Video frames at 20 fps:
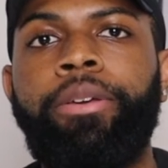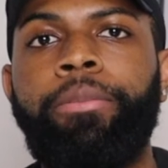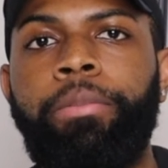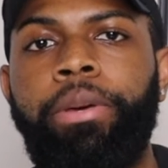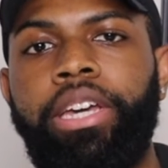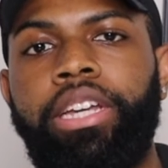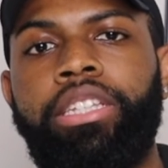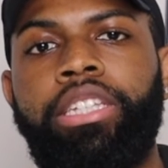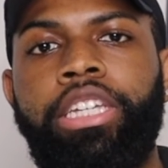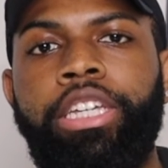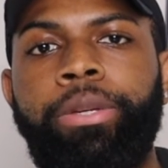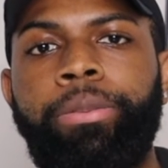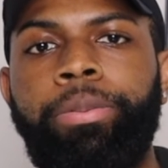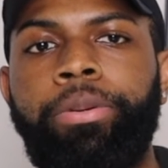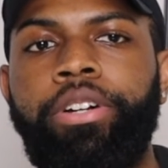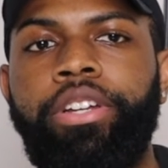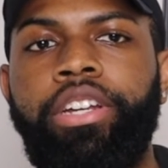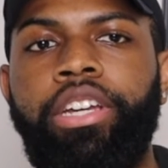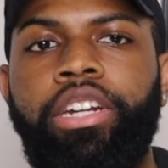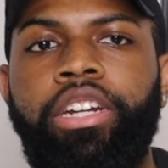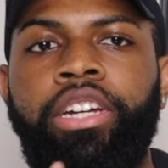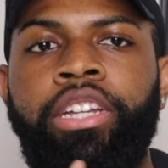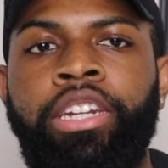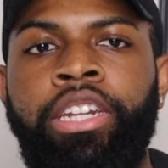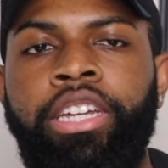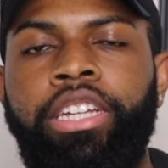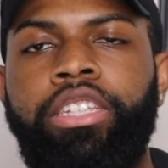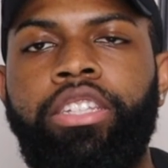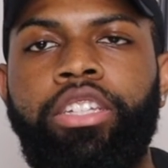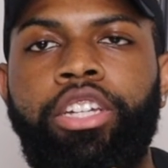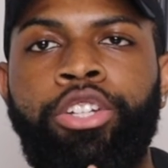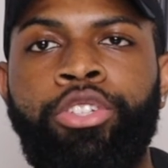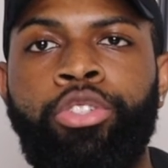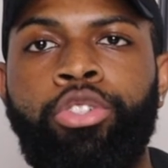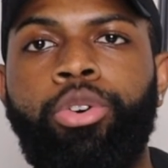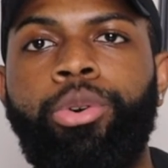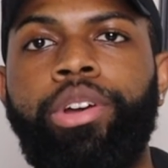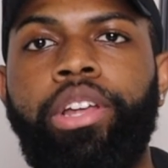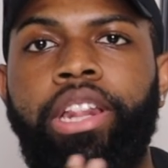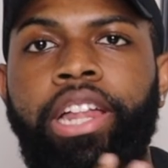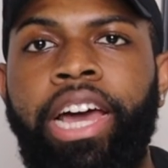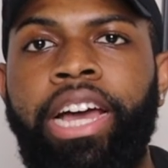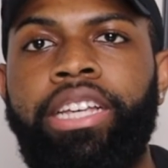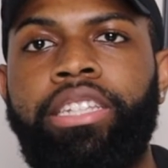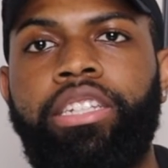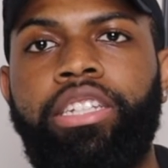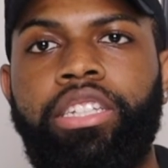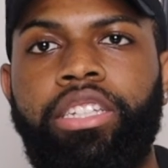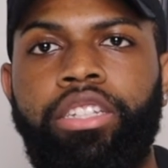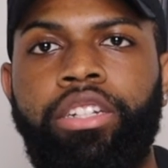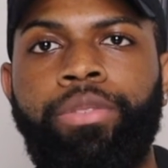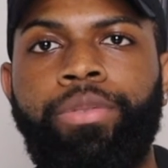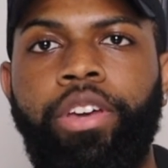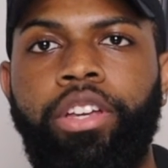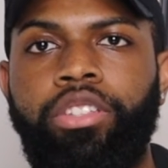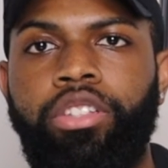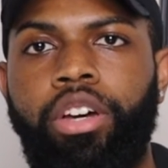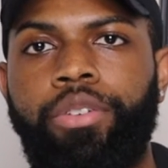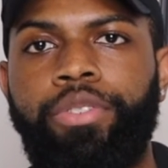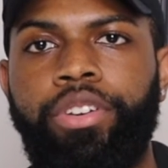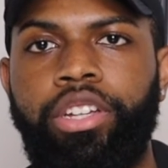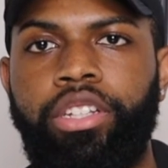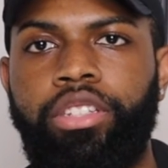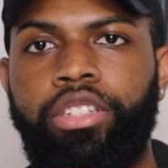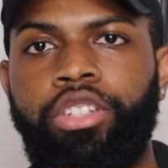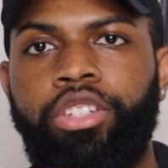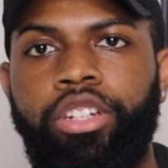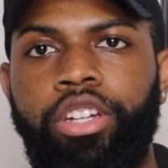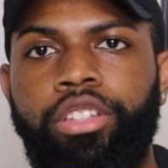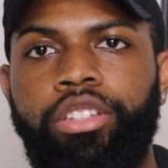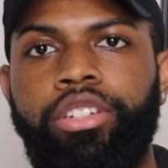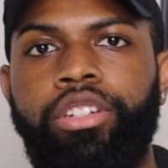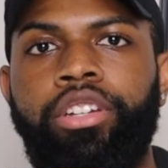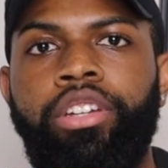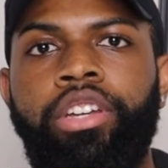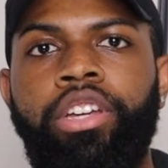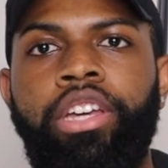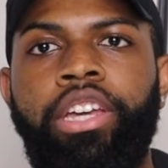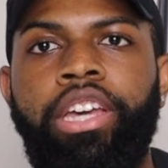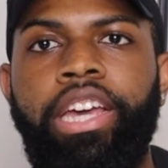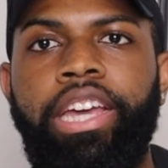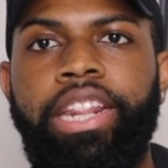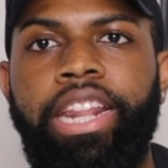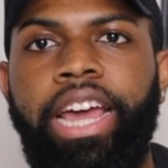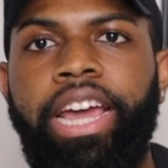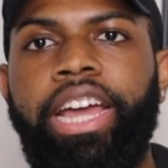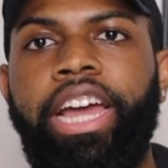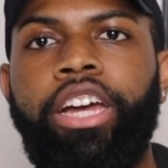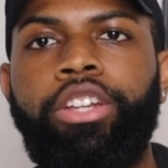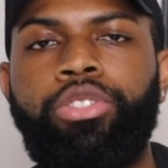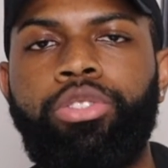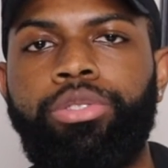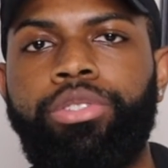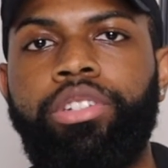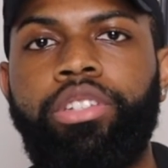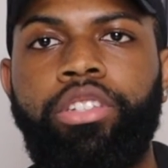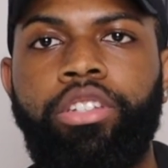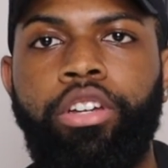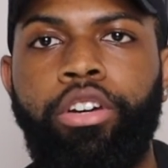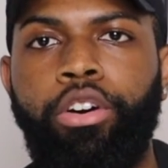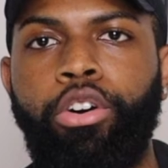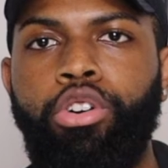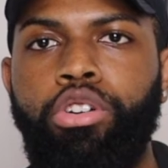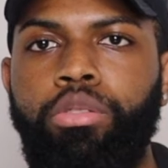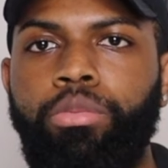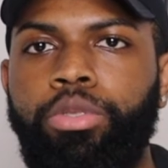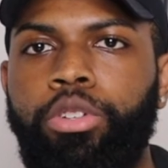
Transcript: Big T put in Anissa and Tori last season to face off against each other, and that got Tori sent home.